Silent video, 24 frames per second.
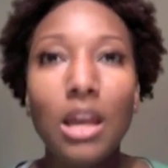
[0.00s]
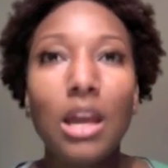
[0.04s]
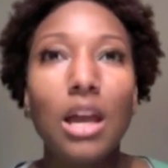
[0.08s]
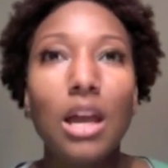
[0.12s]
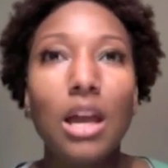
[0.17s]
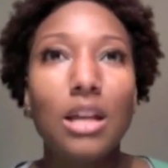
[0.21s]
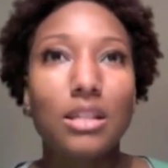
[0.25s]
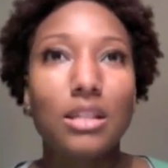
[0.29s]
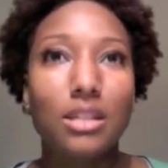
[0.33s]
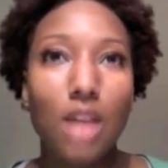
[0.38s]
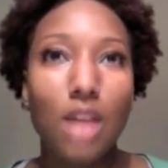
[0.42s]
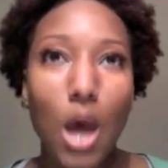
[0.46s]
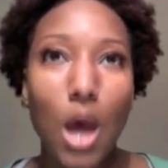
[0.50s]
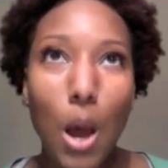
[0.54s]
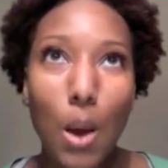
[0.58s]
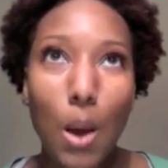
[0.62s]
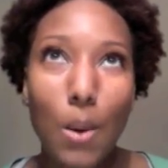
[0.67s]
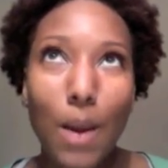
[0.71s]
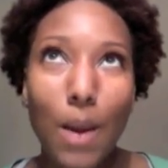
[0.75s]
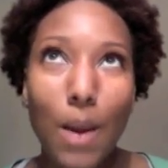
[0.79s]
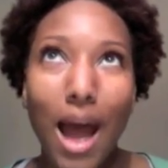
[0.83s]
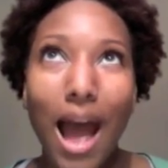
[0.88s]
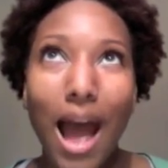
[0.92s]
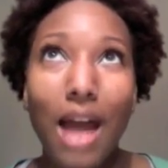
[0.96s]
So
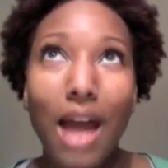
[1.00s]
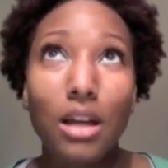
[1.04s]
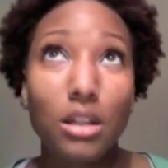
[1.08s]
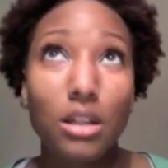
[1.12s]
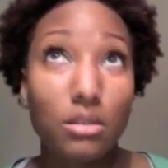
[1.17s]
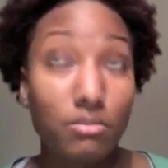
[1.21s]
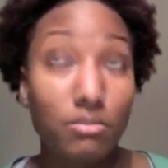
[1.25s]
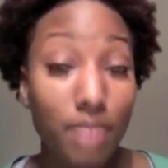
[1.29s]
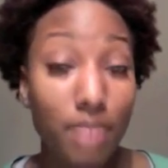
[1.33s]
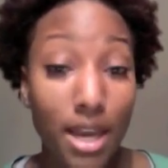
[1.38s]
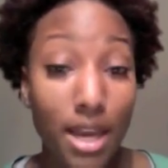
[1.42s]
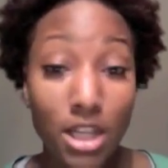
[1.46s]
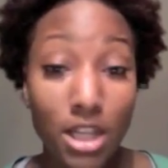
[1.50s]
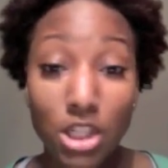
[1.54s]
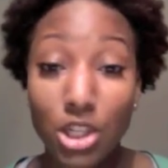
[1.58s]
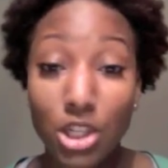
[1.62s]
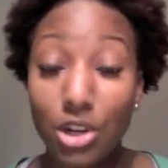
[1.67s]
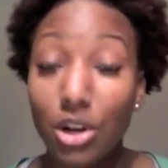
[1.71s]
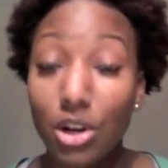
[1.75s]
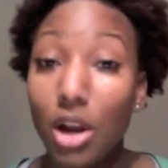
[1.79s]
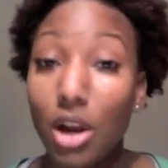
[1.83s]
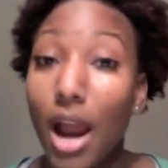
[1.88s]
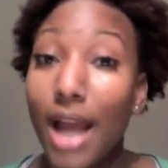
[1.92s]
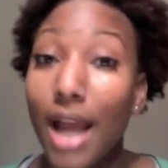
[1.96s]
I made
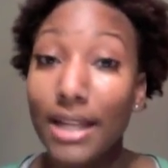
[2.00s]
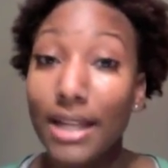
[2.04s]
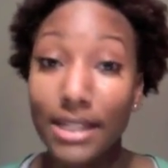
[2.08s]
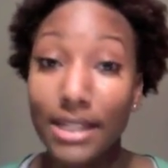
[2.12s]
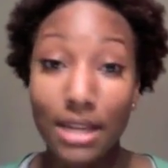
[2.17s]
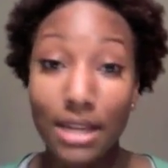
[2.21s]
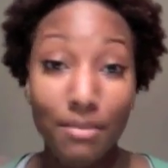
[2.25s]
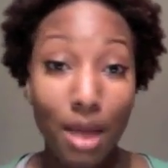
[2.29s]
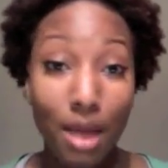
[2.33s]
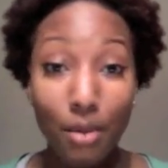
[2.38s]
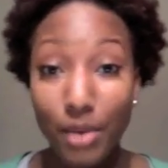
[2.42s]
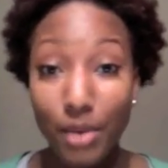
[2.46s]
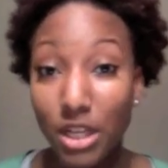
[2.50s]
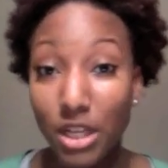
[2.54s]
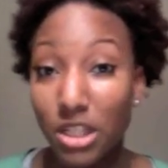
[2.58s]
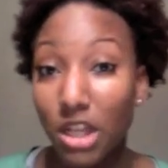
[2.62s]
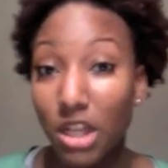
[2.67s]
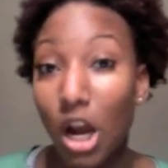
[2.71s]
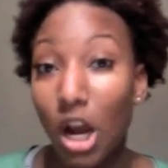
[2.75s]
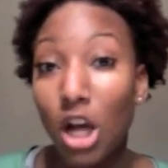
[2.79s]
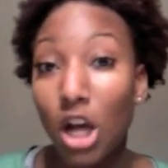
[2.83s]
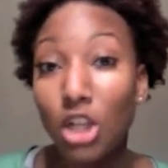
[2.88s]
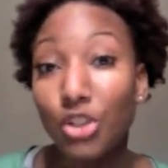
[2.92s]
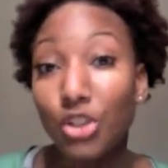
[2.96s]
sure I did my
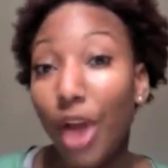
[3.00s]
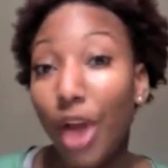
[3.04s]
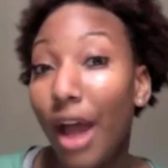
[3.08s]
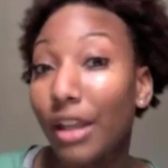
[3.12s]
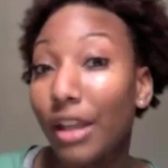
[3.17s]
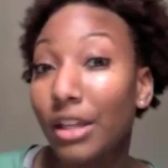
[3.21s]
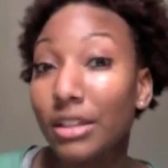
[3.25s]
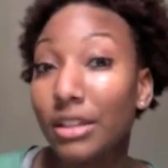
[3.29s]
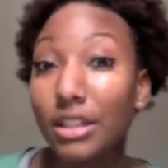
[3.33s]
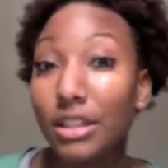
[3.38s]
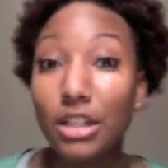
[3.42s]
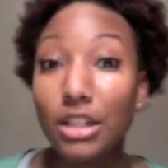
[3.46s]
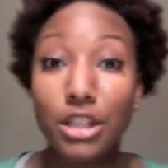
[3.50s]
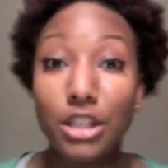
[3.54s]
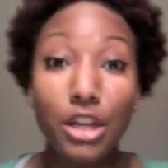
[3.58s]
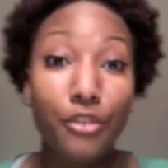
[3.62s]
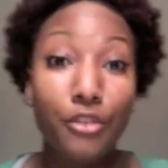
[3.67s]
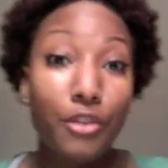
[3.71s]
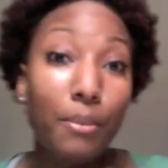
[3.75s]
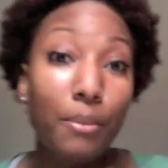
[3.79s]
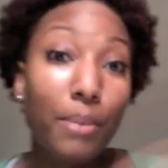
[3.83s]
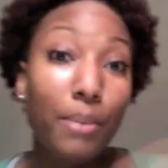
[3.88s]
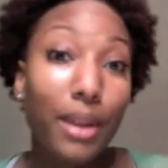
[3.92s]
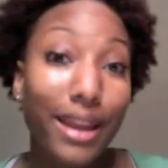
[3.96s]
research. I looked at
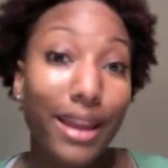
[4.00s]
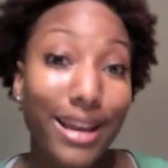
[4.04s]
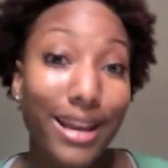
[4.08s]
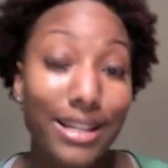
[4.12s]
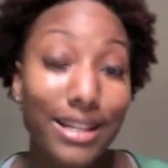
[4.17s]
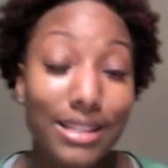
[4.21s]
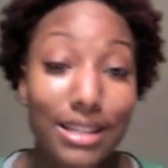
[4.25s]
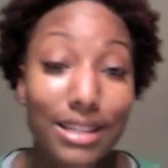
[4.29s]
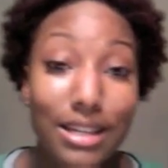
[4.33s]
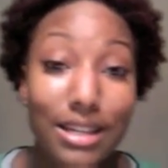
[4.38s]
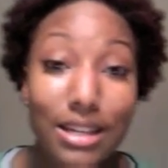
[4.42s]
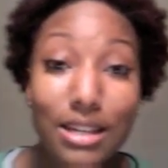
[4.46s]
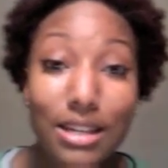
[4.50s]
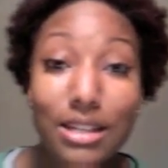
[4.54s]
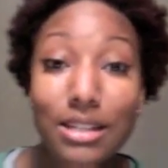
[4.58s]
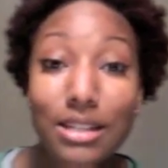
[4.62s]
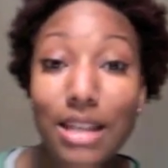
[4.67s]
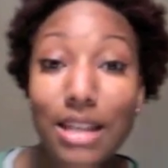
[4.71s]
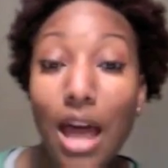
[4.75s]
different places.